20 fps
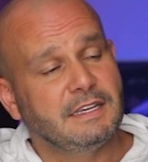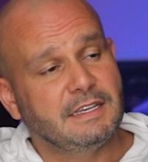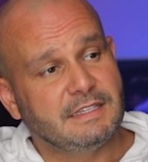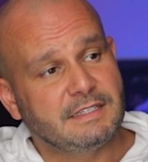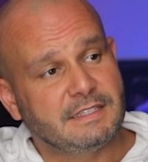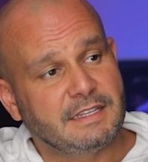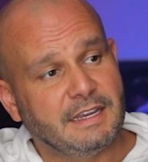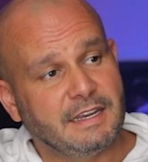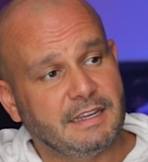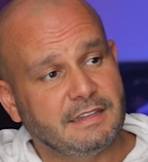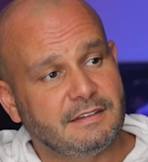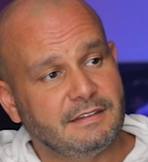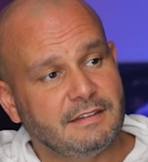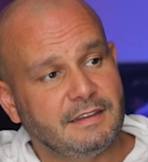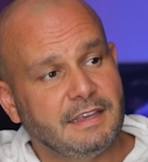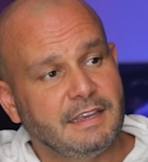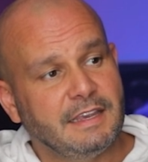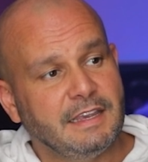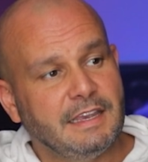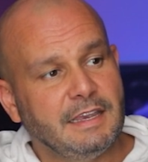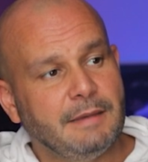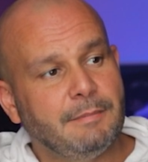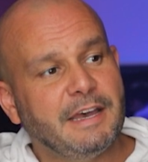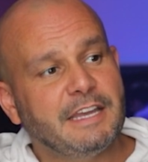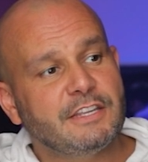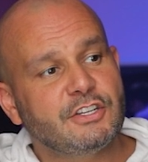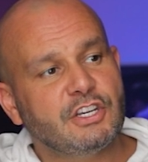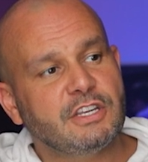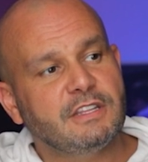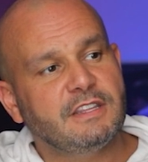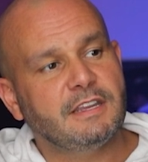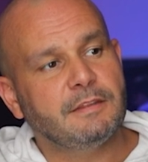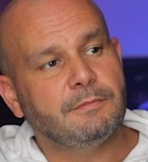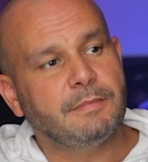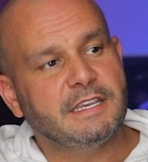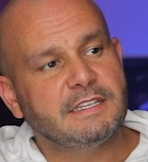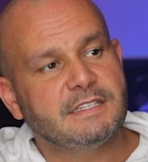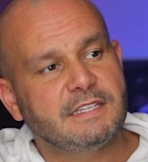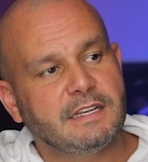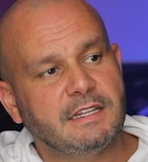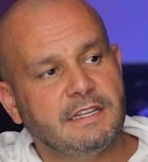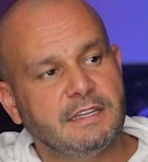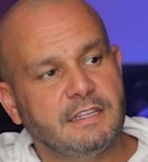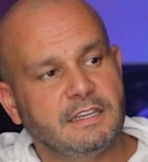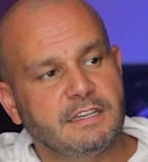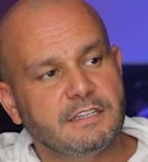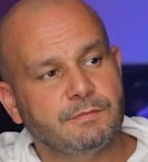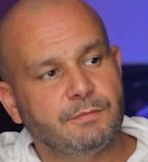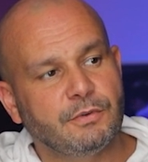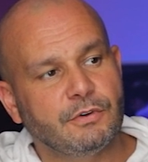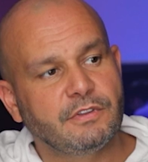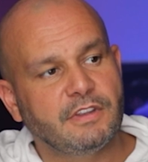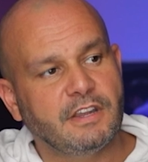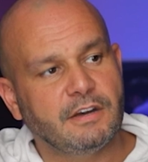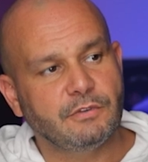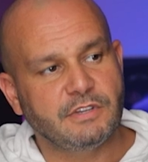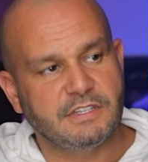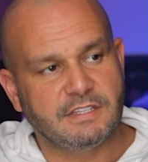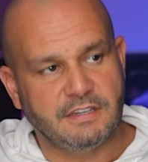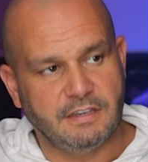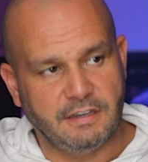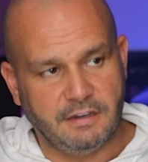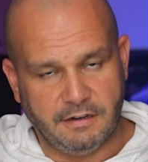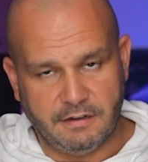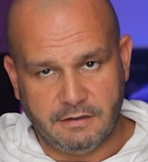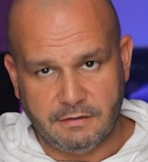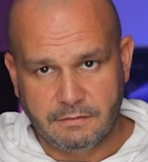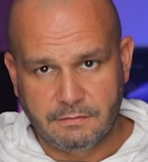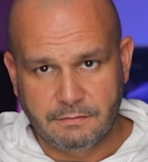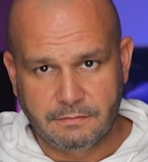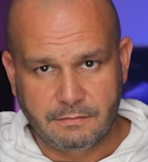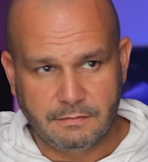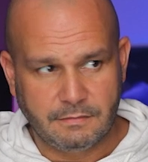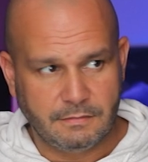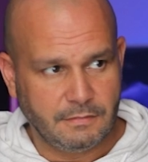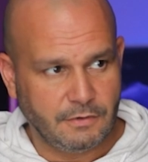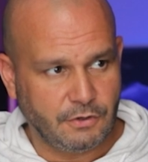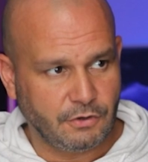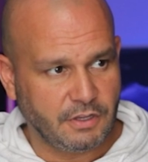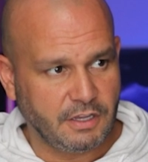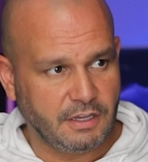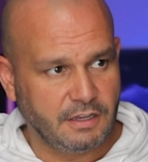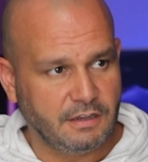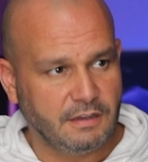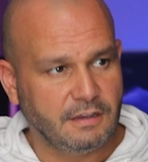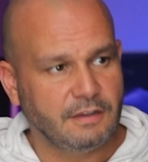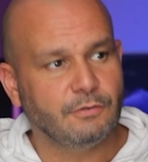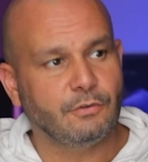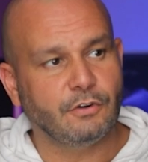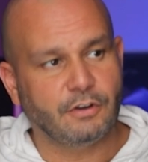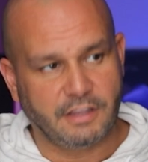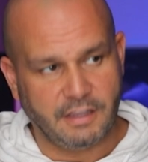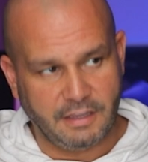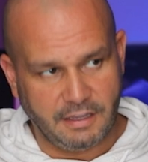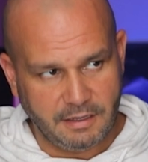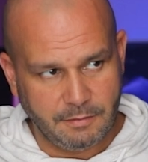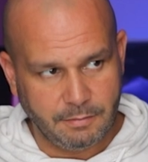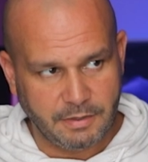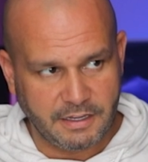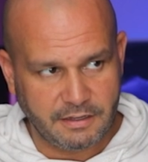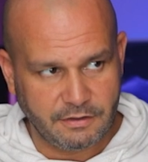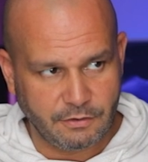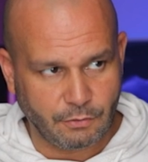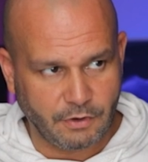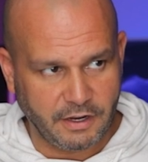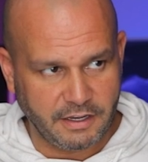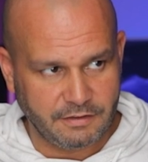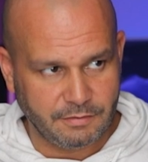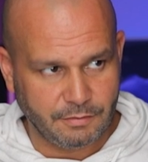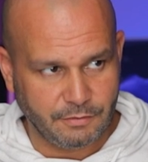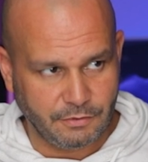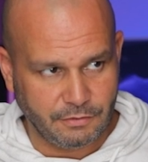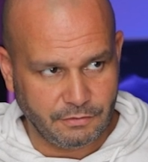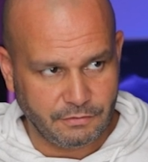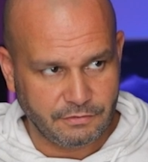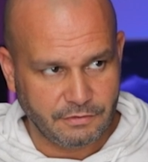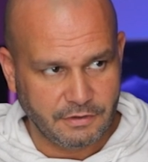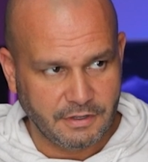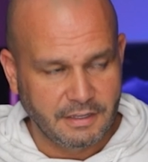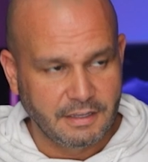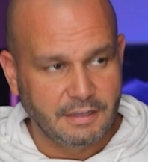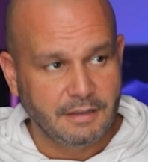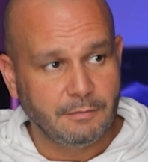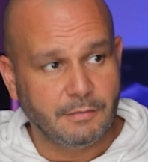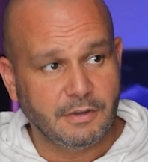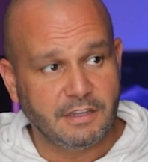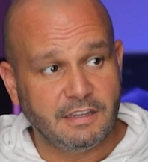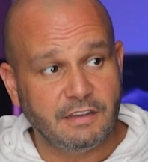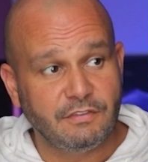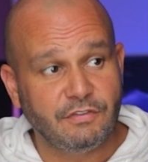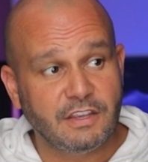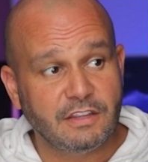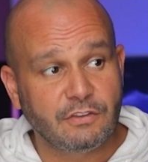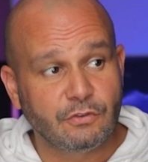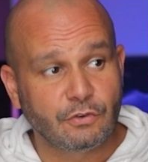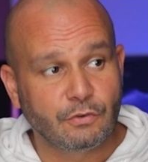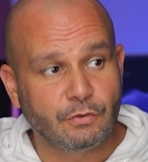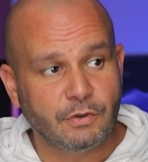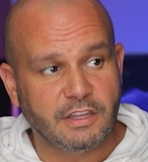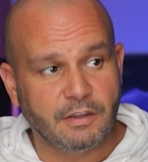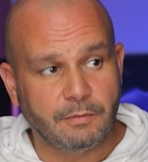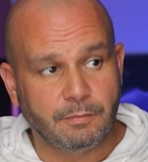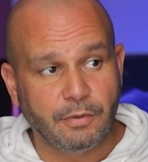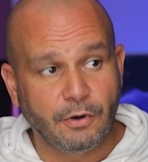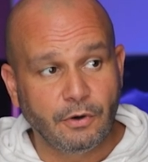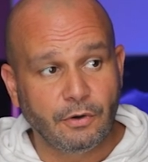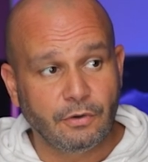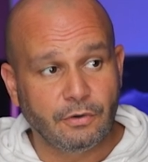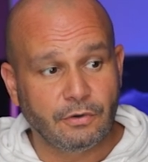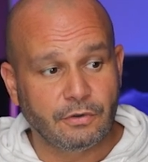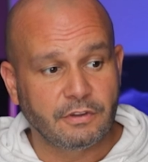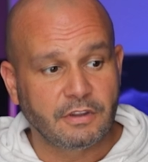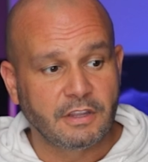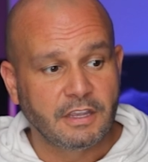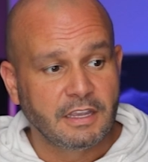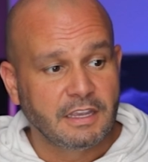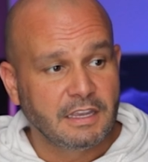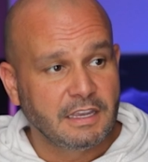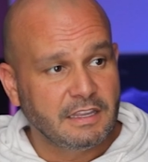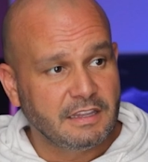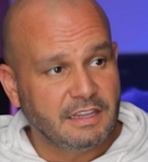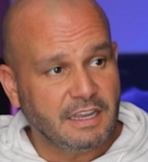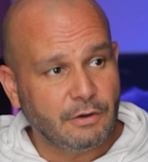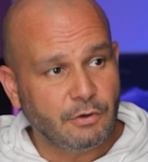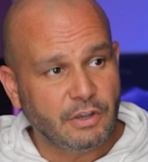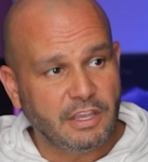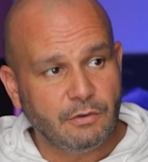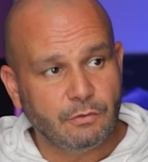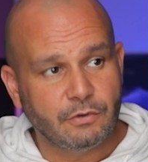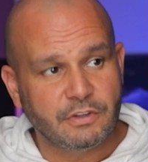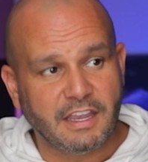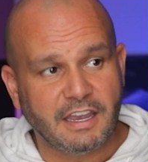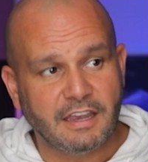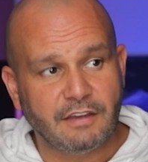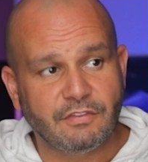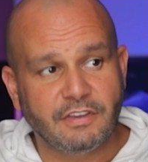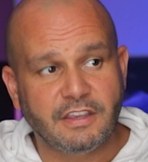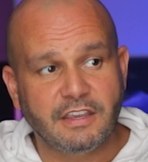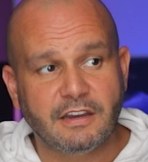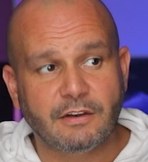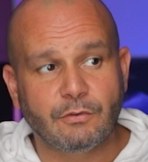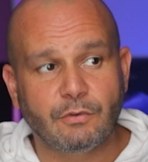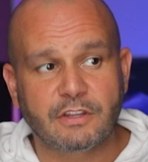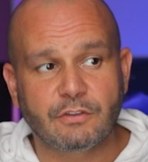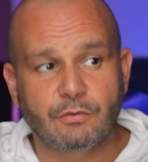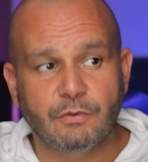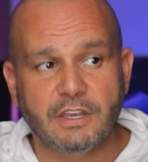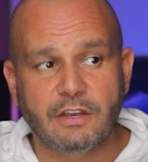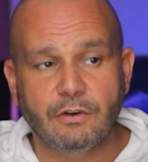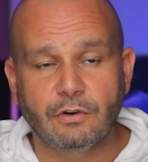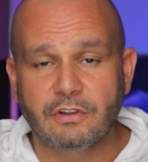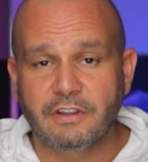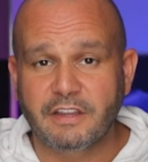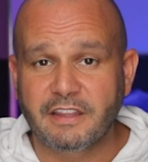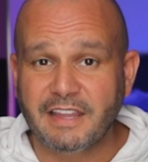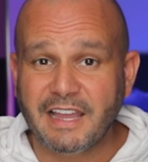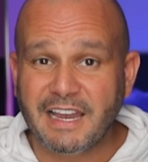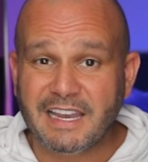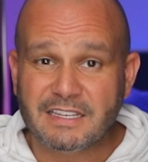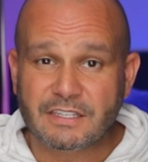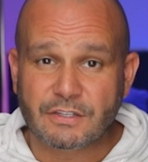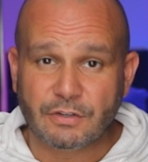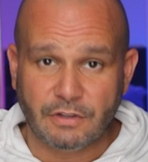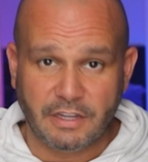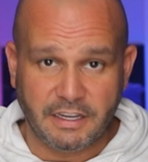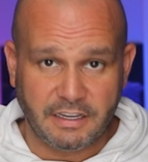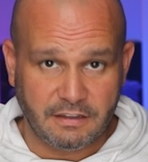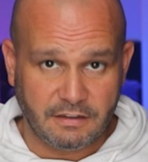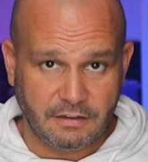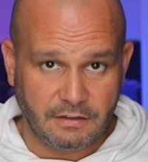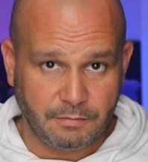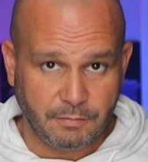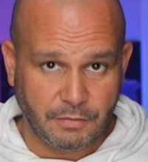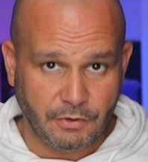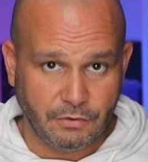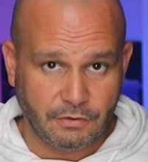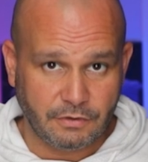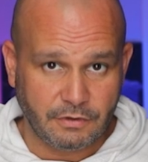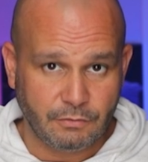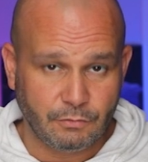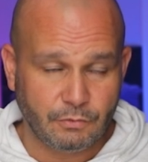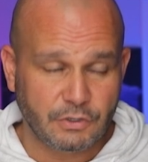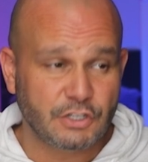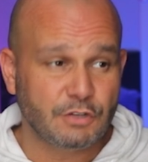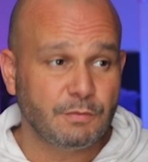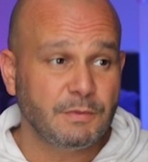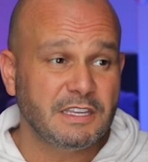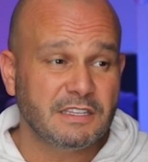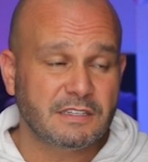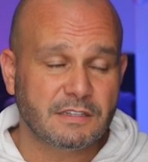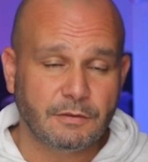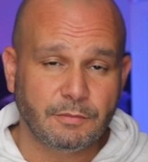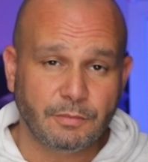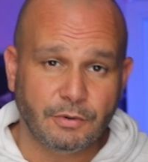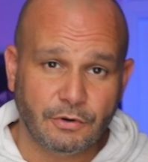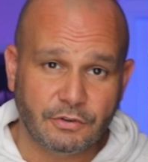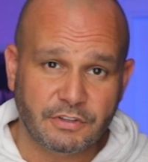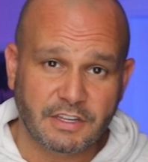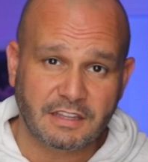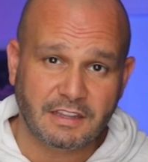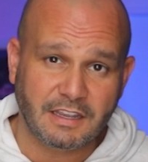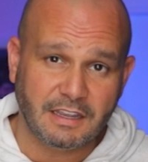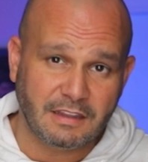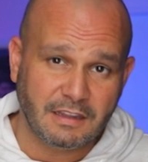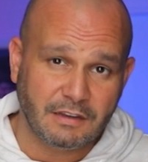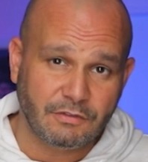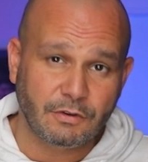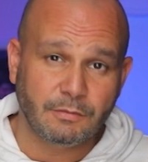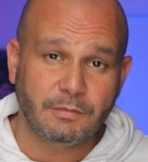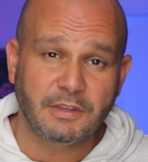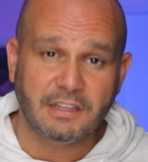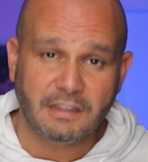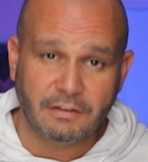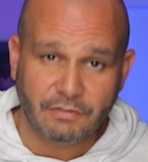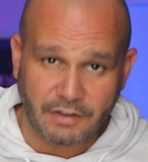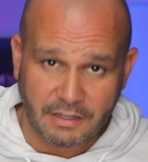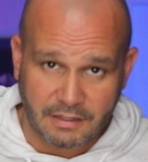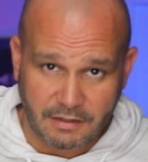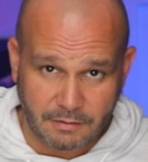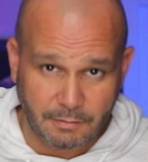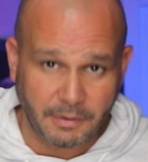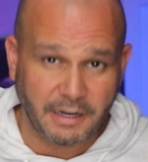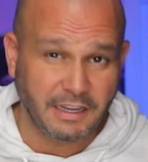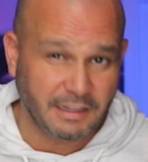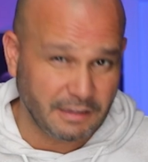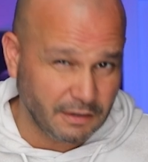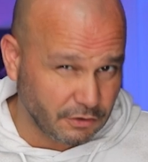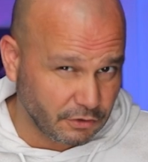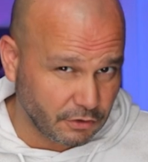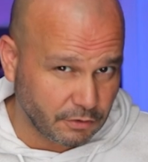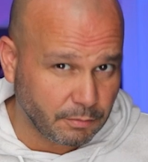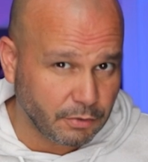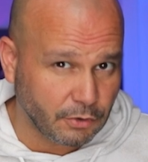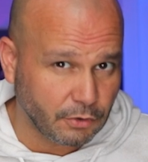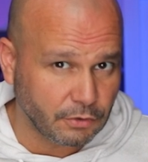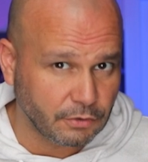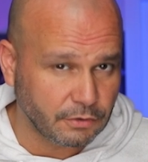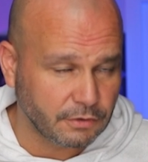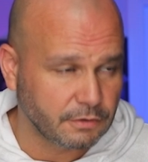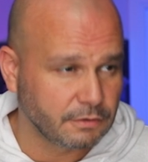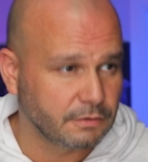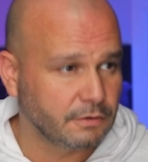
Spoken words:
is that, imagine that basically this pawn now is here. Okay, he played the right move. But if he took with the pawn, now he would have here what we call an isolated pawn, which means a pawn that can never be defended by another pawn.